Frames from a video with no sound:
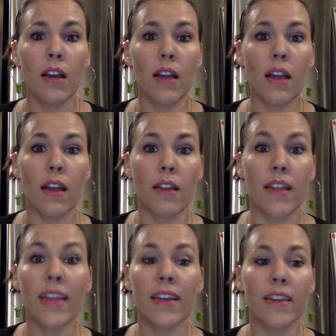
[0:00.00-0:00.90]

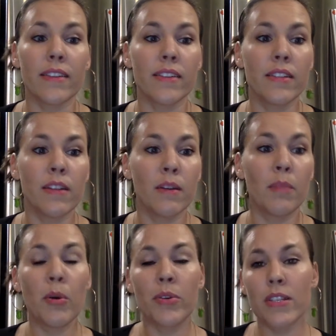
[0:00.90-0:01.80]
And
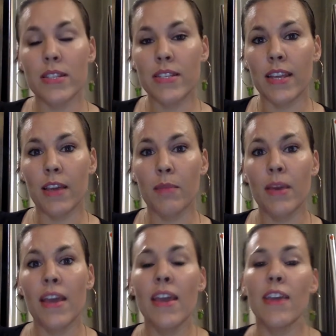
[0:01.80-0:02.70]
bonus tip,
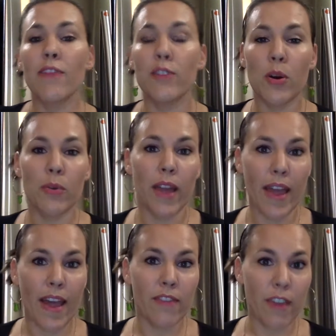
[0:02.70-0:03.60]
if you don't
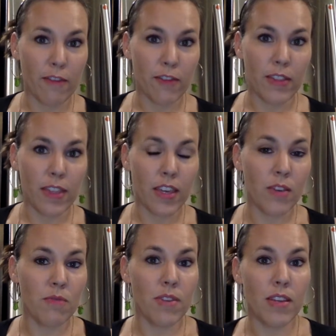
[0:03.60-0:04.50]
have everything
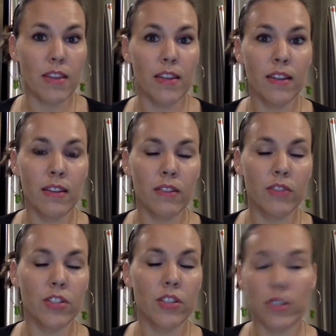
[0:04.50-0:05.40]
you need,
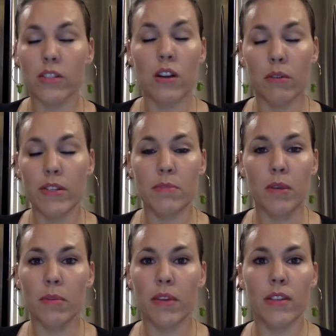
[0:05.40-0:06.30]
which is always
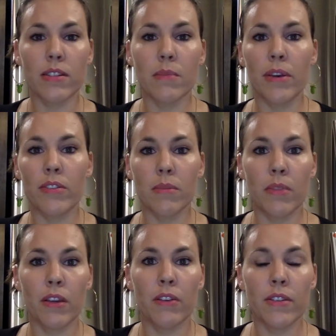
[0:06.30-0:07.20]
me because somehow
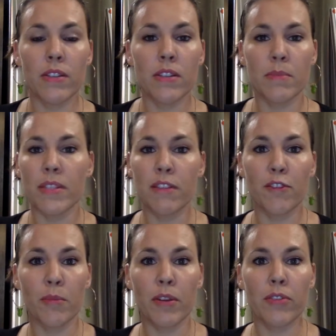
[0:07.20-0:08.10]
something always is missing
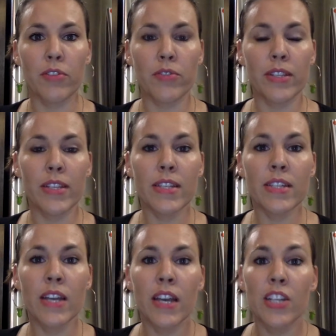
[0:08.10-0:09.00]
from my grocery
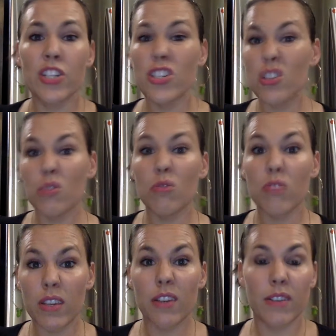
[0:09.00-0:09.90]
list, just Google
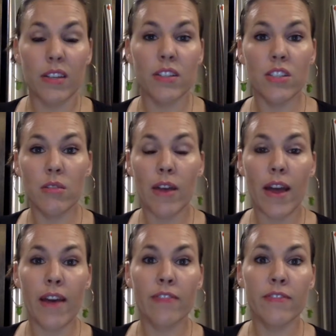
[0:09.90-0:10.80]
the ingredients you
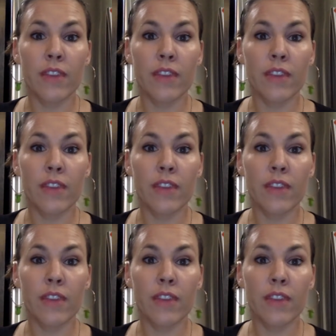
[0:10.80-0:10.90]
have